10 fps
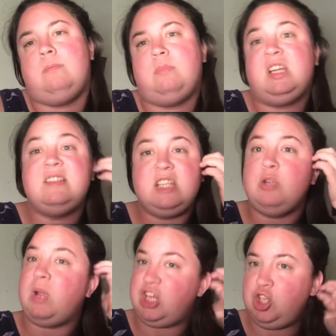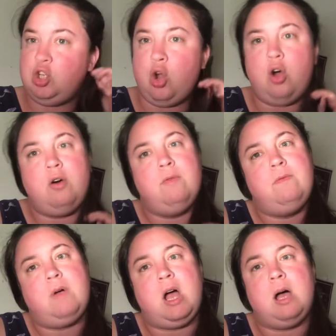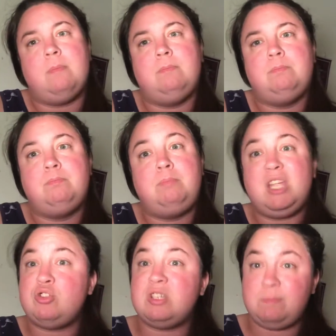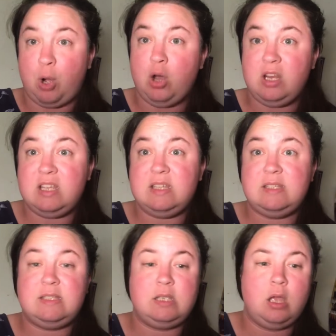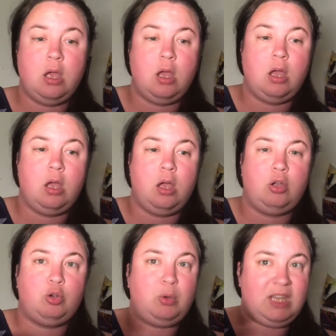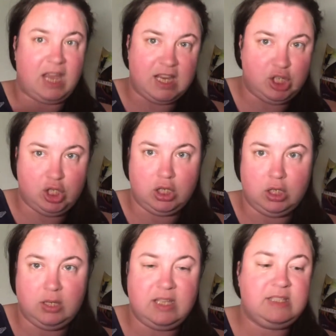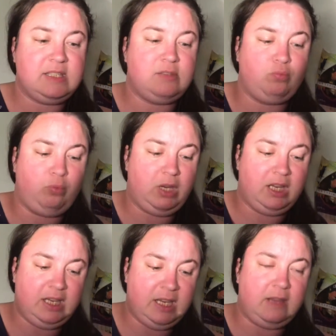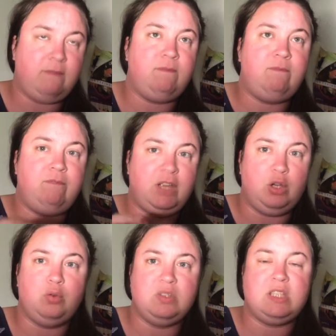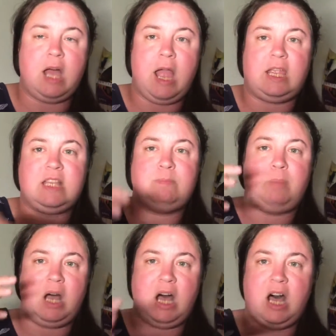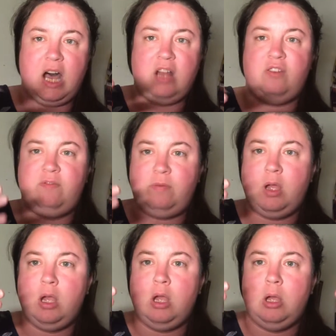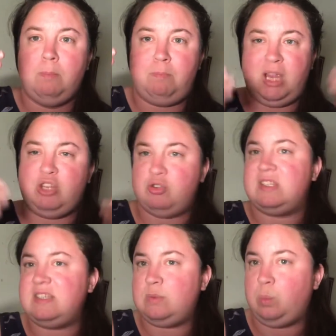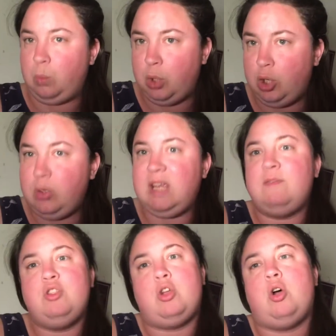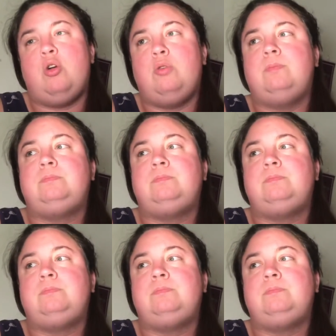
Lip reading: continuation of Beatrice Potter's creation. This is really feels like it's part of Beatrice's world, even though